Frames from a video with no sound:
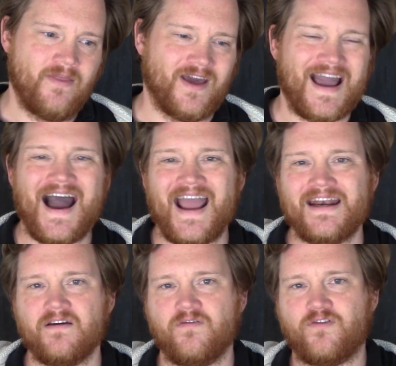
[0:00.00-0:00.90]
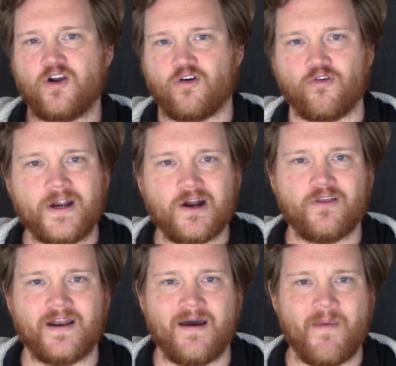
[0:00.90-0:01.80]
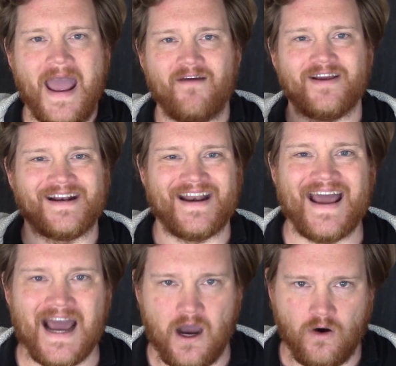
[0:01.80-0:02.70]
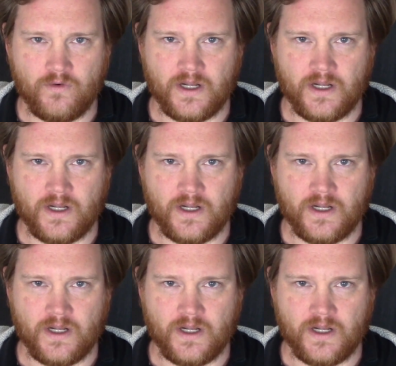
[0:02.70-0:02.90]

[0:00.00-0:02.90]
the kind of career that I'm having now,